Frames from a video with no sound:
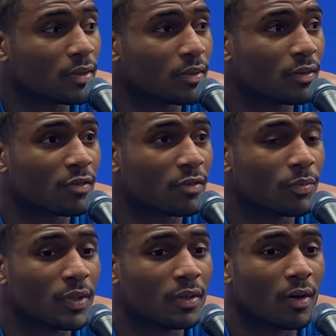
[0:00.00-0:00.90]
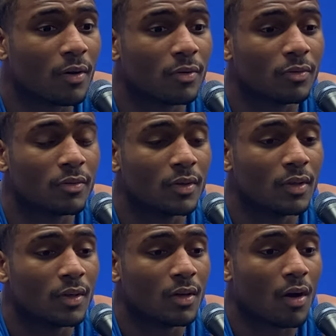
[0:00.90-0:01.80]
There should be no,
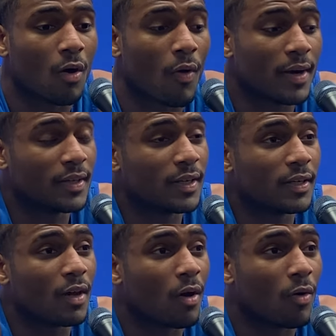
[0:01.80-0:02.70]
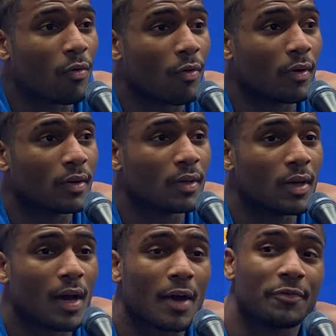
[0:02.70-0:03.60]
oh, I didn't know, or
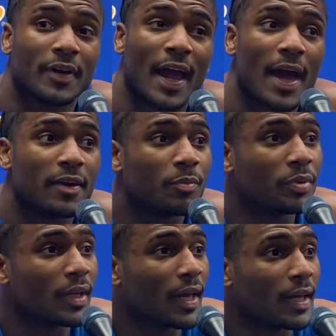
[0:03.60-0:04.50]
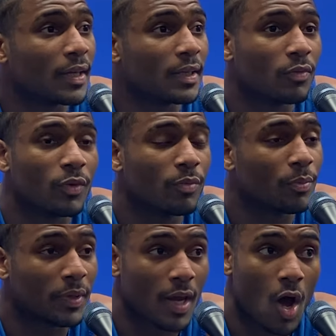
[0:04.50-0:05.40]
I forgot to play. We've been
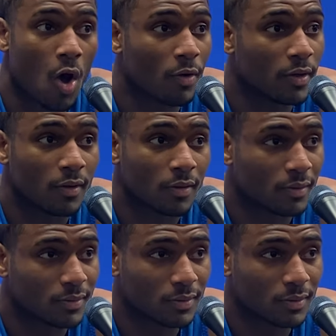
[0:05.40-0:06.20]
playing all year.